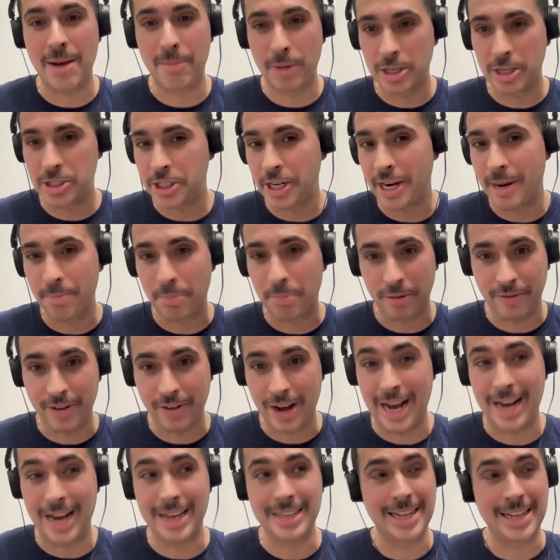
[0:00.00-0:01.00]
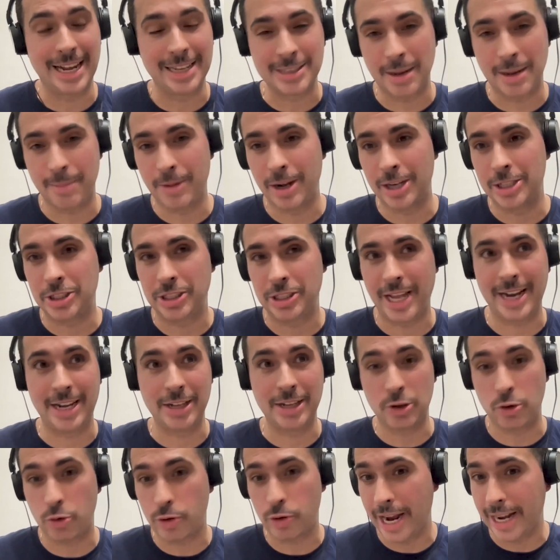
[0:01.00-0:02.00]
much improvised, that's how much
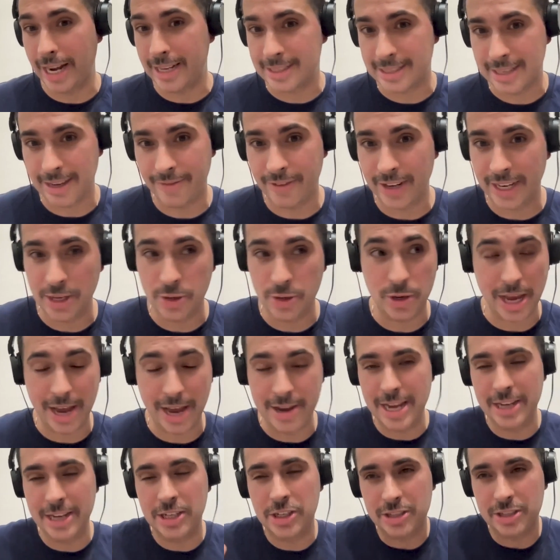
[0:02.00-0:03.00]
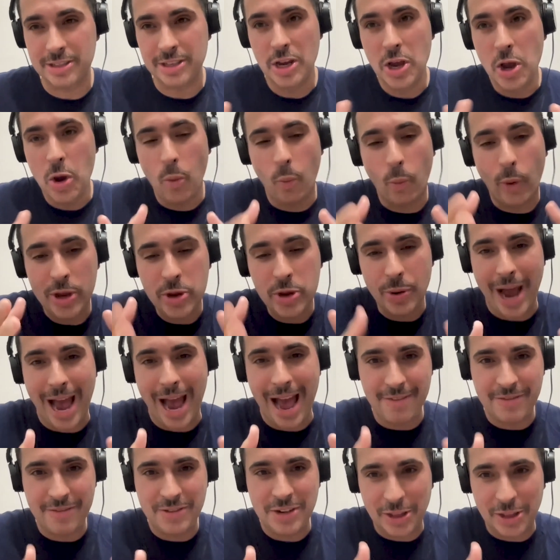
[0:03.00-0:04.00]
like creativity. It just, when you
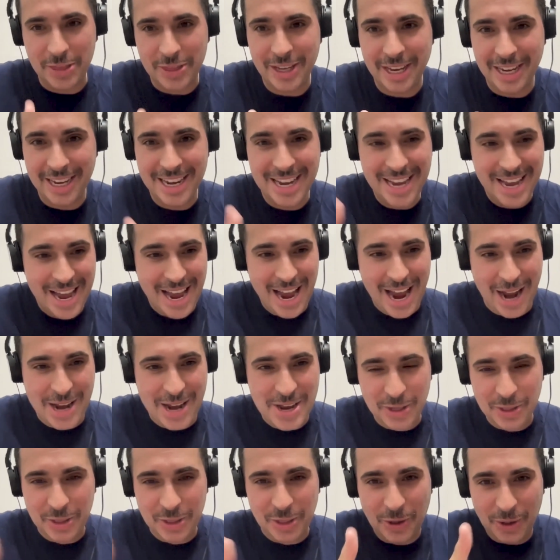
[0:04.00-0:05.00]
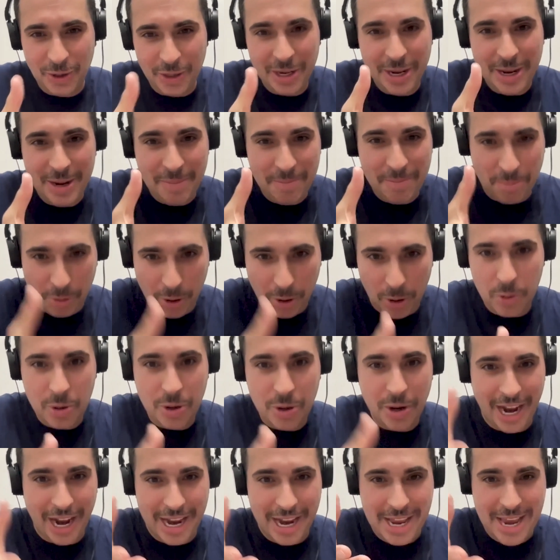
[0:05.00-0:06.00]
have nothing and you're literally
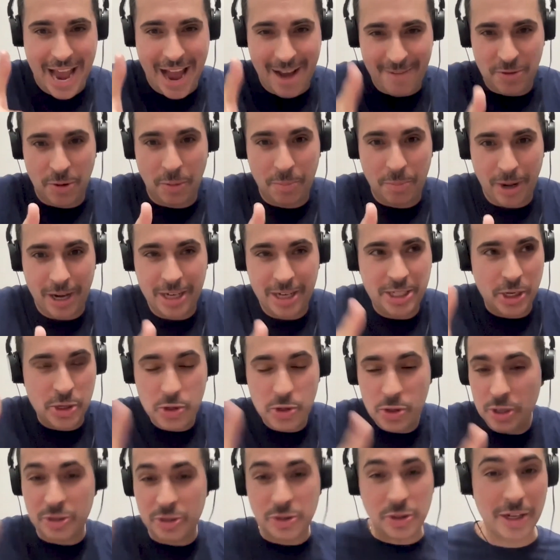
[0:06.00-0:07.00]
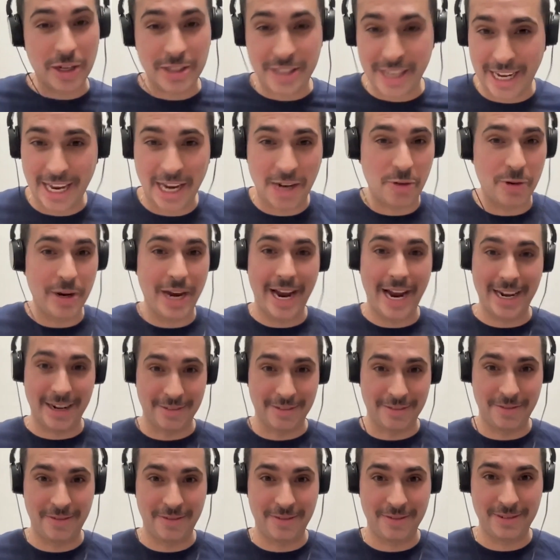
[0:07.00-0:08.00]
broke and you have no budget, you just start to get
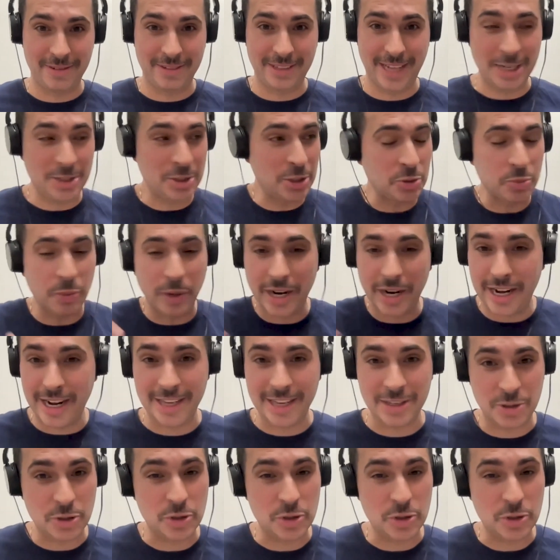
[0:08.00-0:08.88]
creative. That's just what it is. You